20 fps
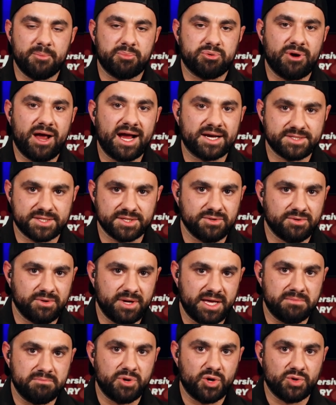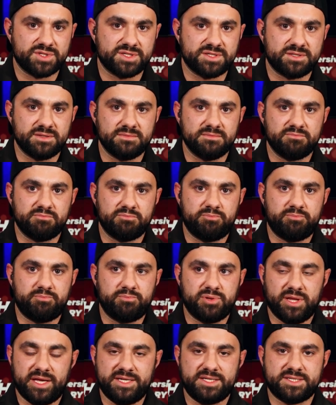not practical in
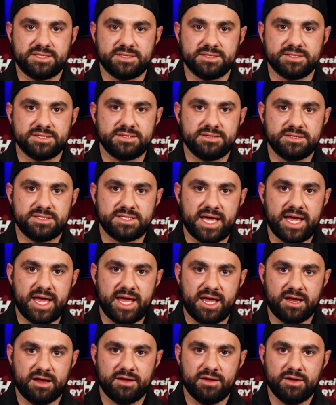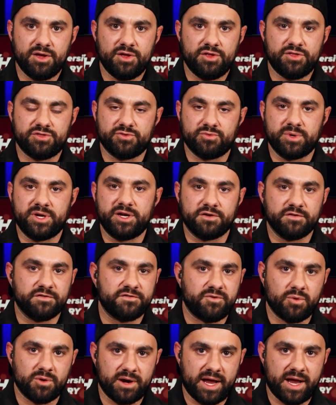most places to hang three or
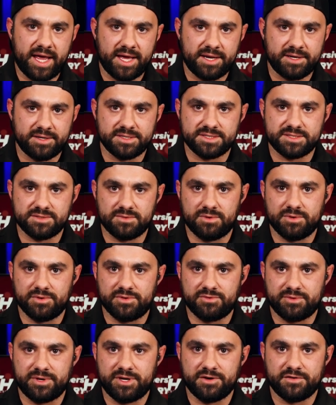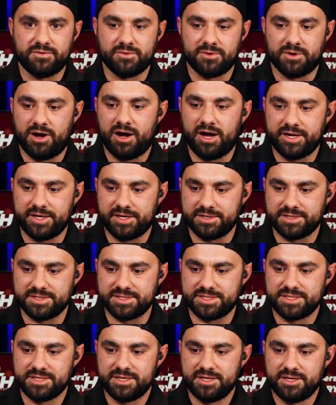four Annas or three or four
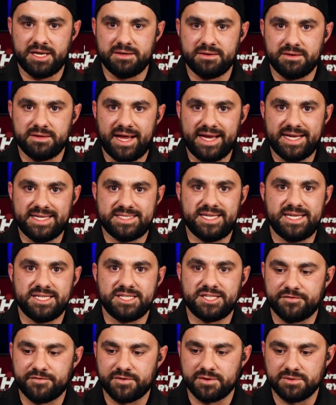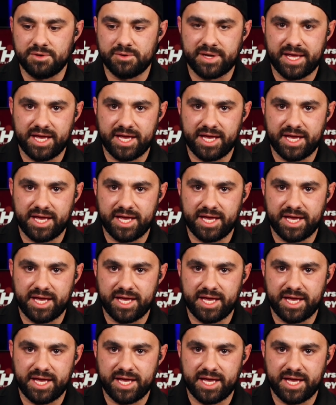Anyas in 19 different